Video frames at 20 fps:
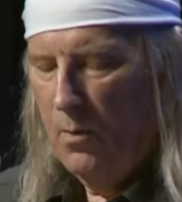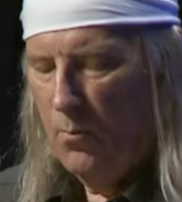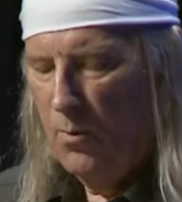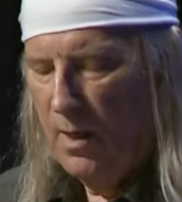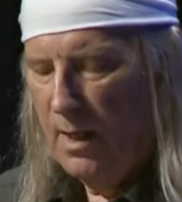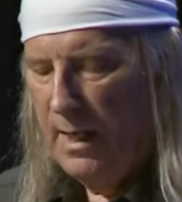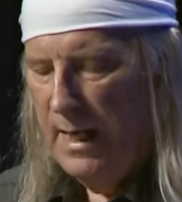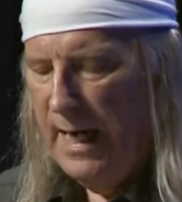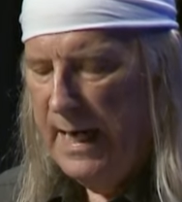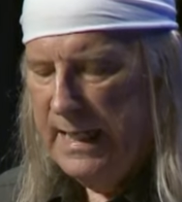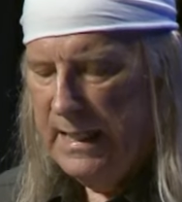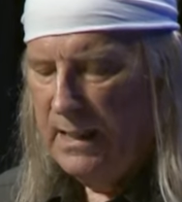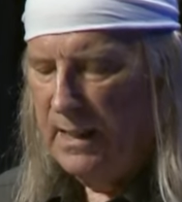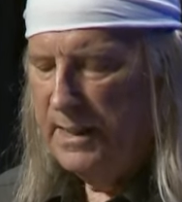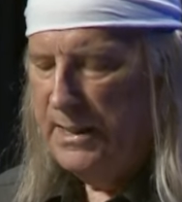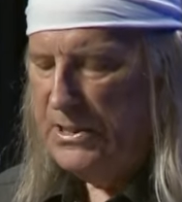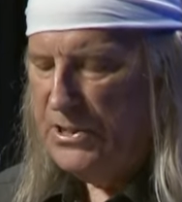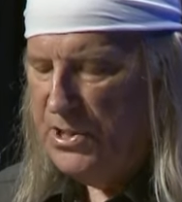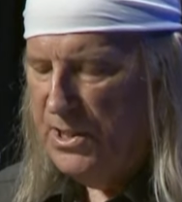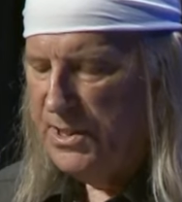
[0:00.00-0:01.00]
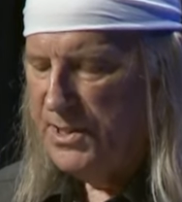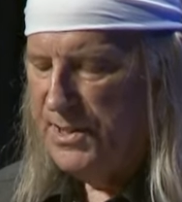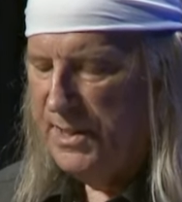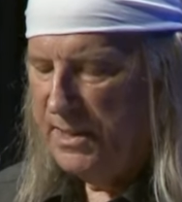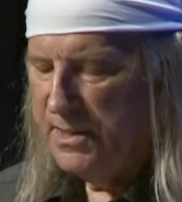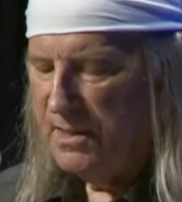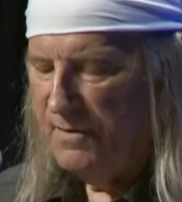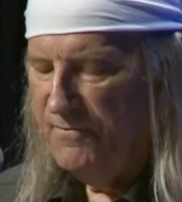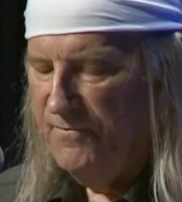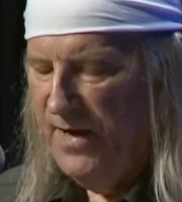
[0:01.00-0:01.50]
were likely just
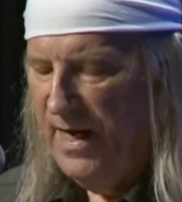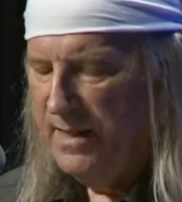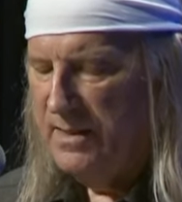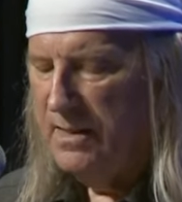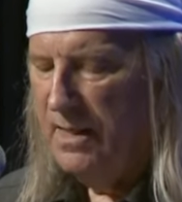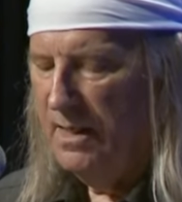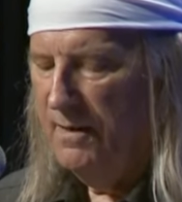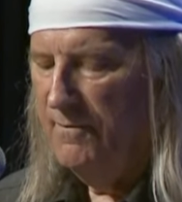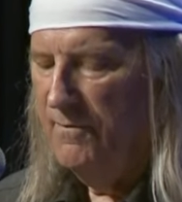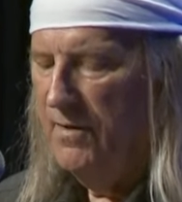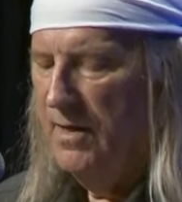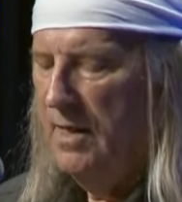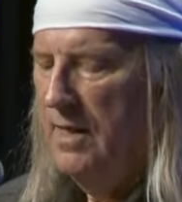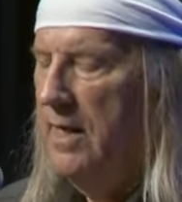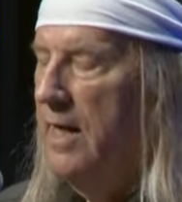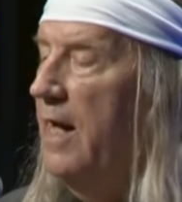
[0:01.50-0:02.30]
as effective